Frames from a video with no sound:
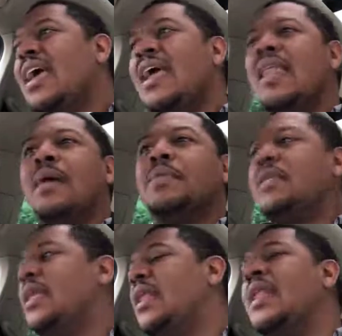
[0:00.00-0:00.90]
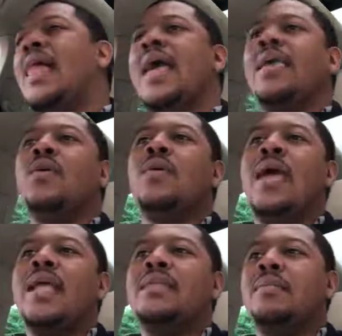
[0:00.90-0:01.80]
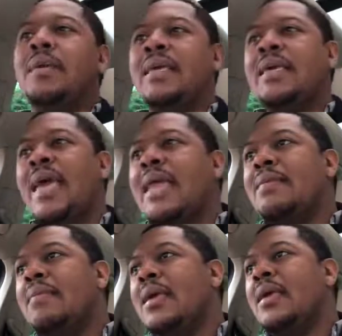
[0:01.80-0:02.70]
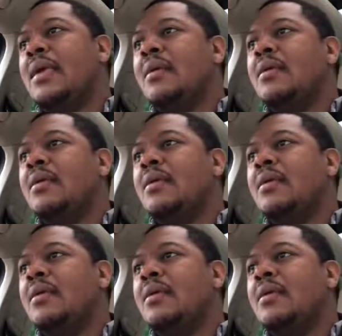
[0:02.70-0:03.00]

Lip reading: And I'm sitting there like, you got to be kidding me.